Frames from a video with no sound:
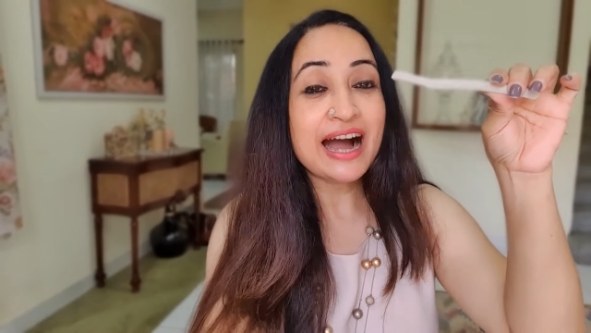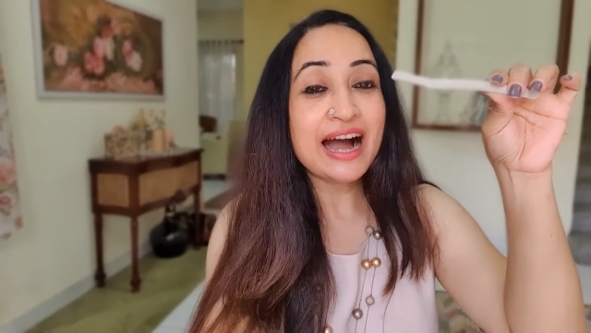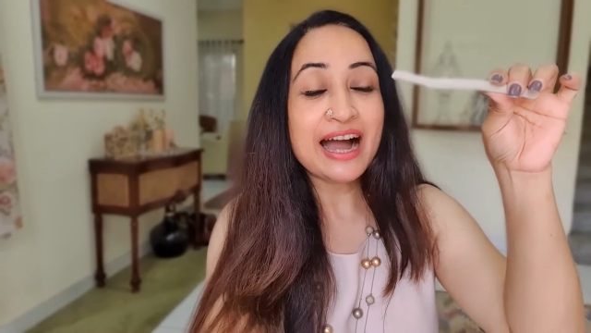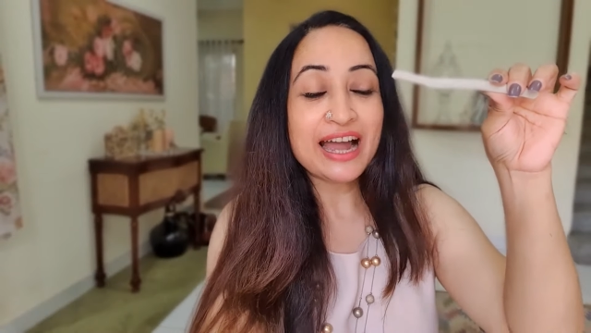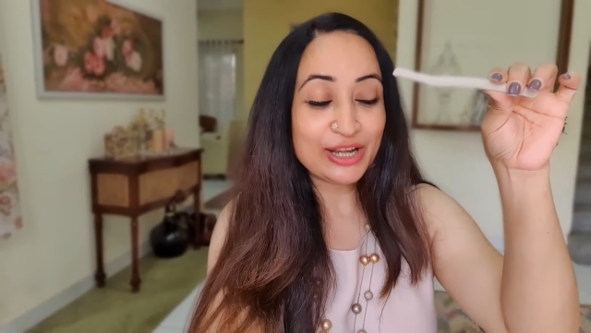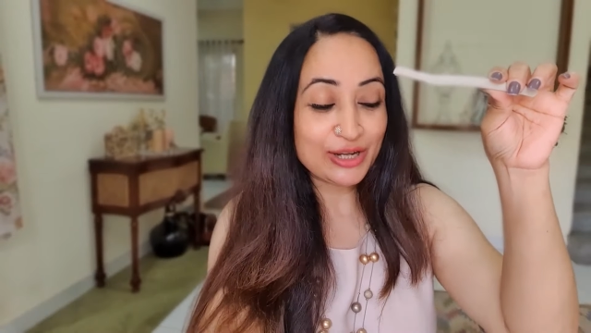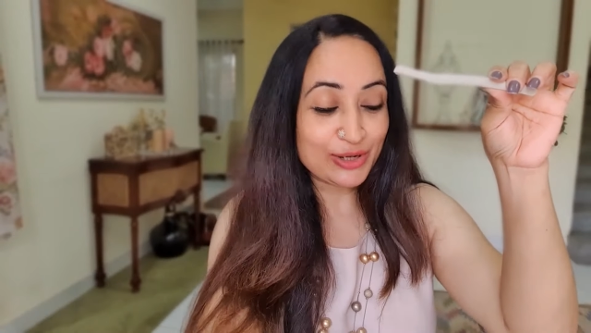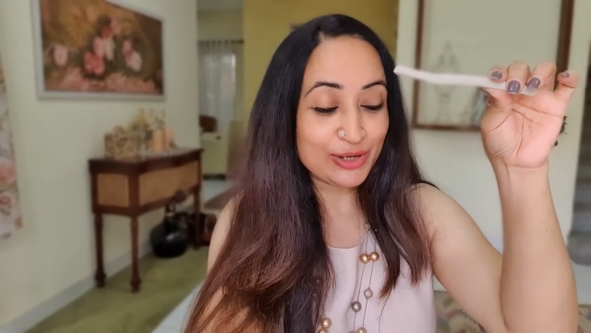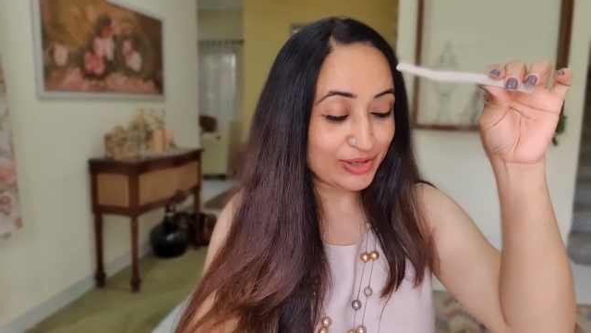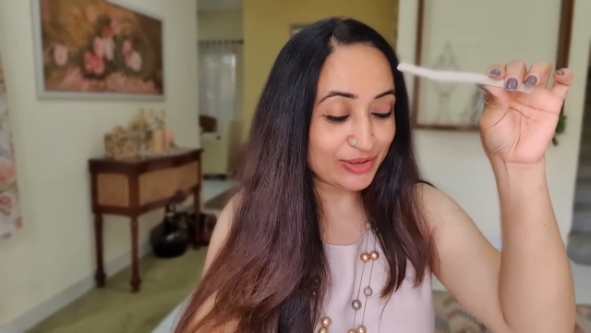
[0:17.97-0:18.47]

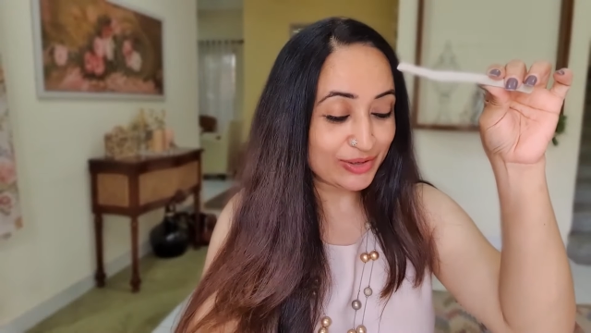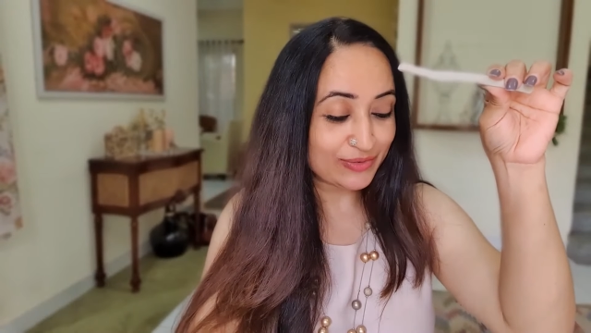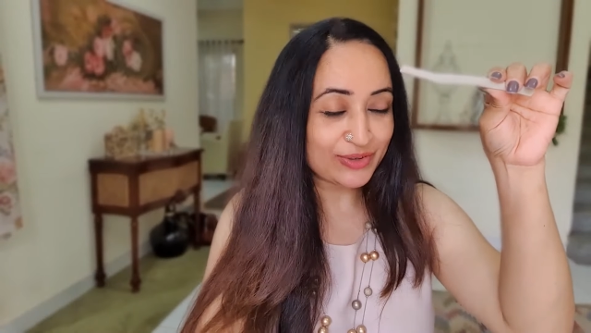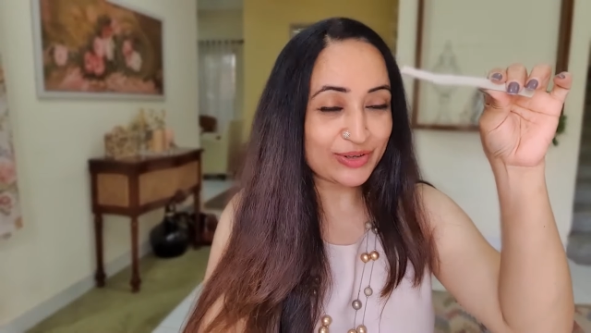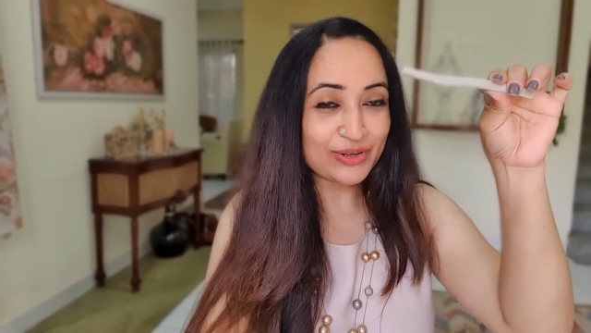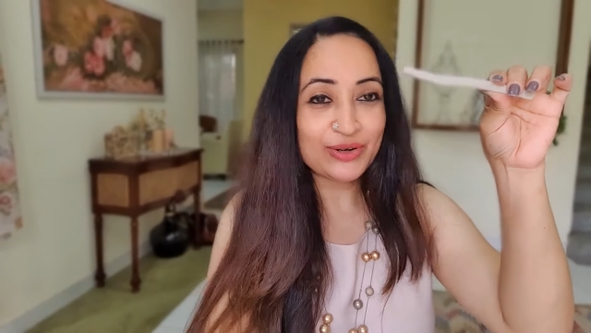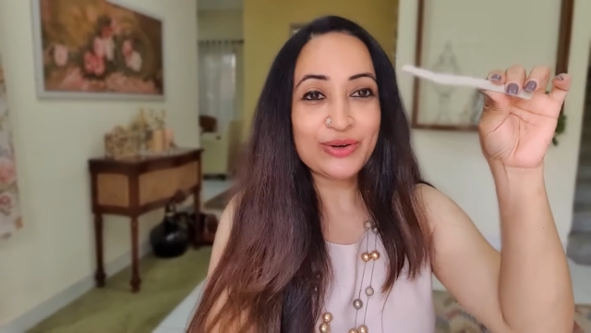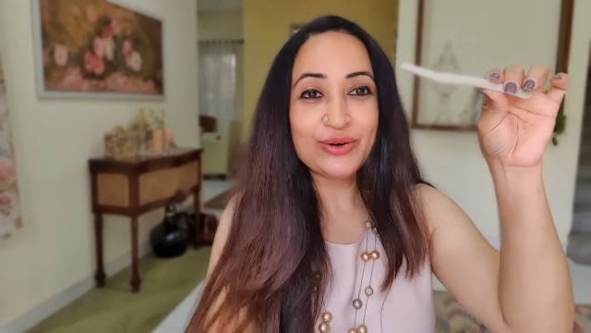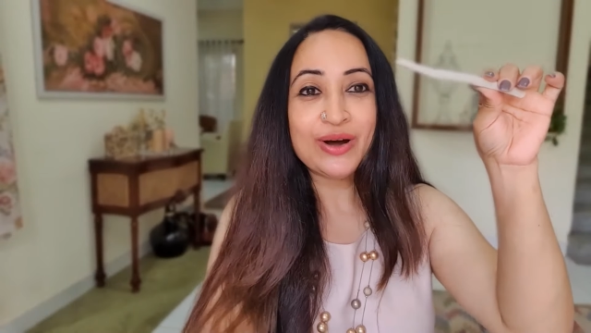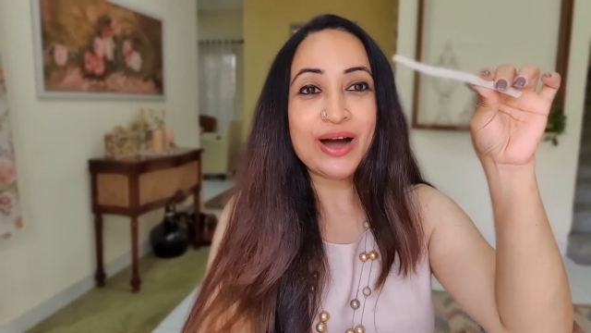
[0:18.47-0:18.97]
I don't
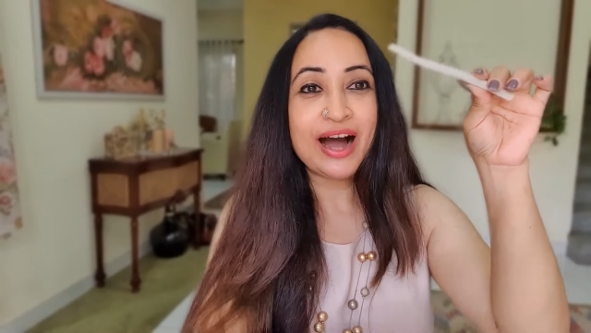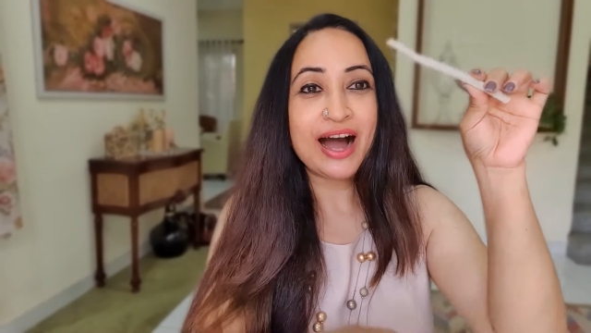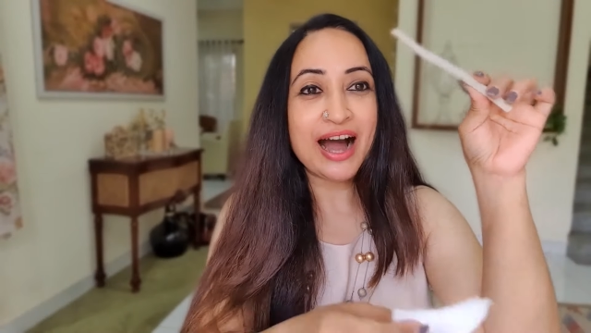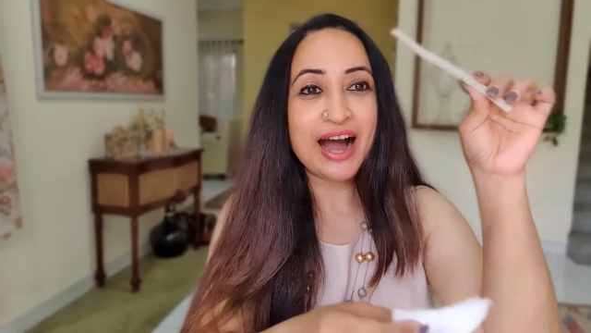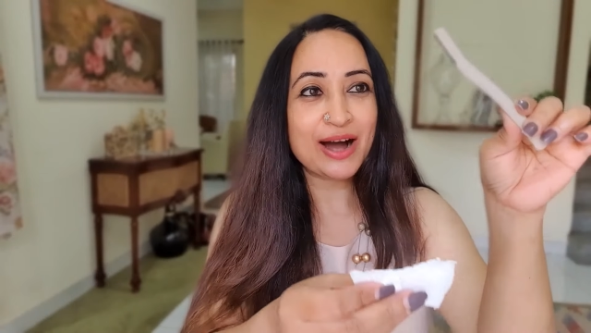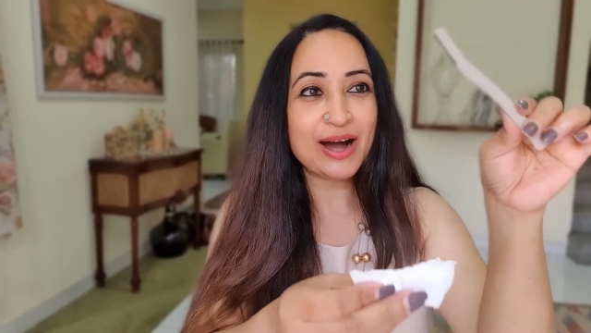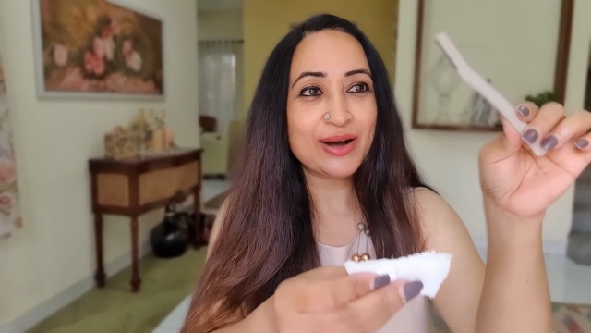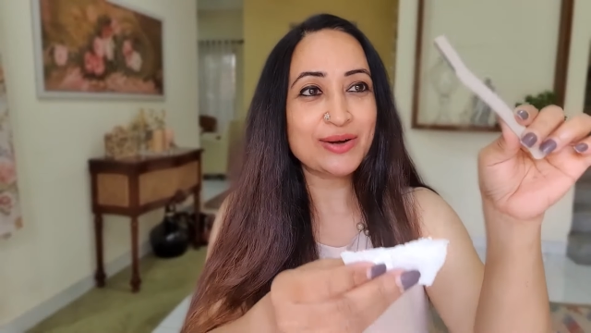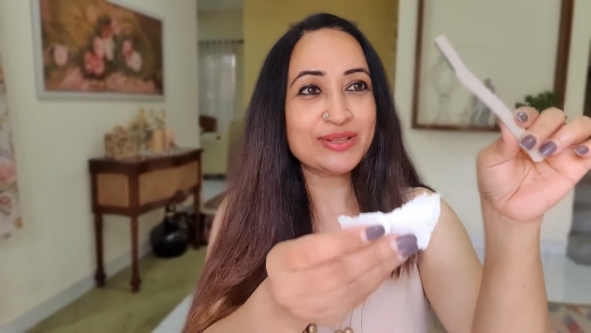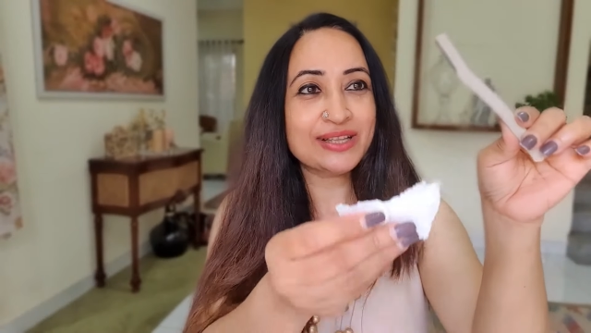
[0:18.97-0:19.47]
even know
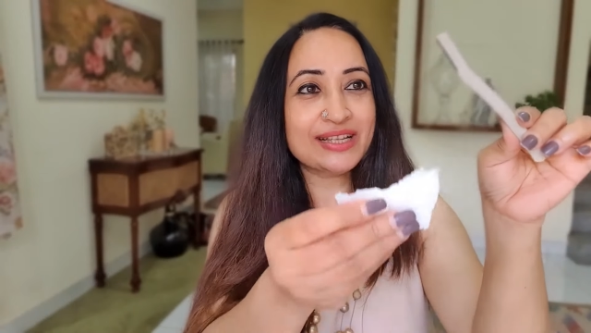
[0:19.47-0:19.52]
how